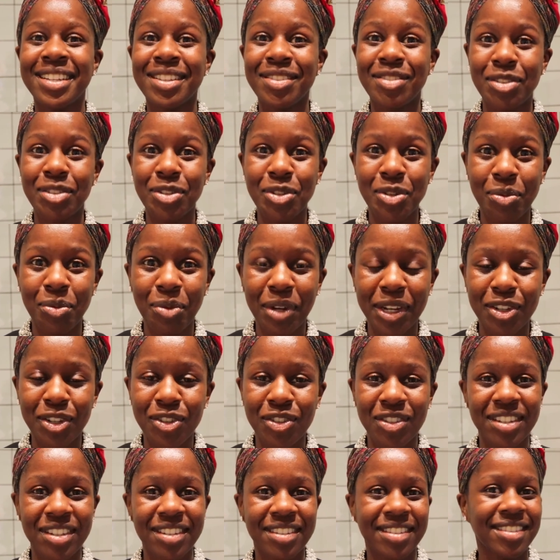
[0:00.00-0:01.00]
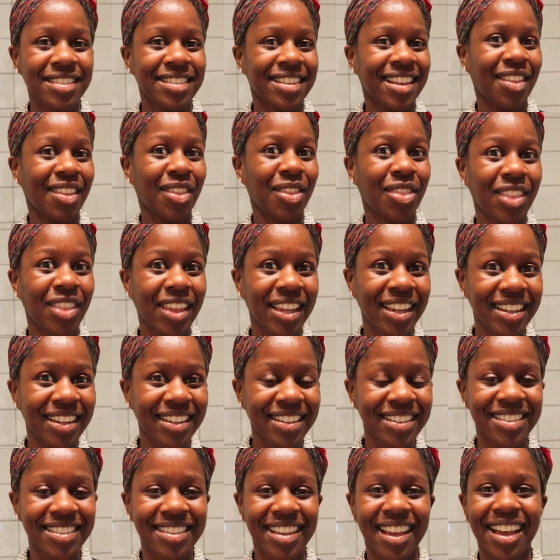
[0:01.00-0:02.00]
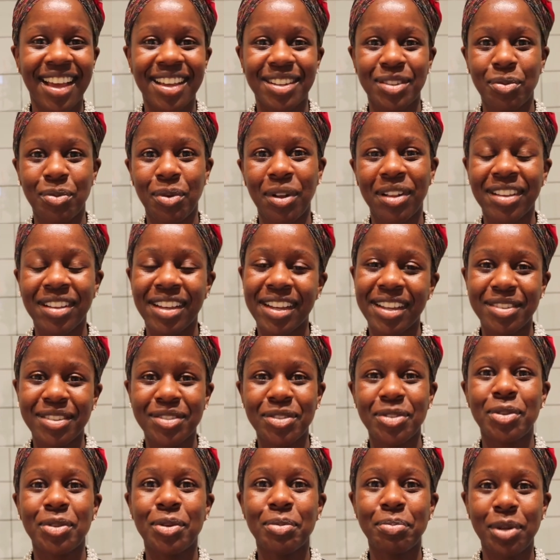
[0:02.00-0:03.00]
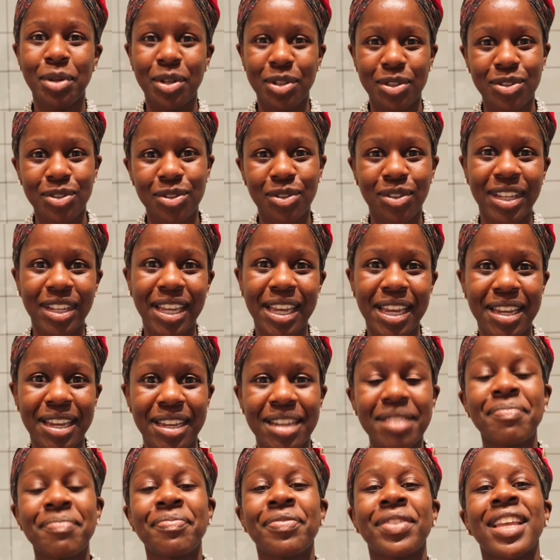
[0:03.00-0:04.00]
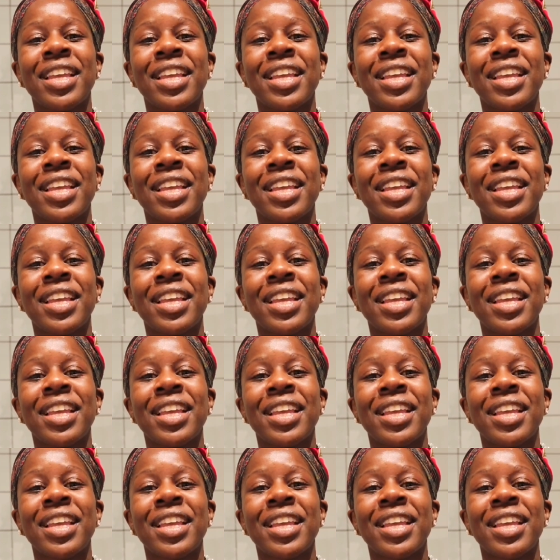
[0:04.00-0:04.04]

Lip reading: situations, things, as well as your personal care.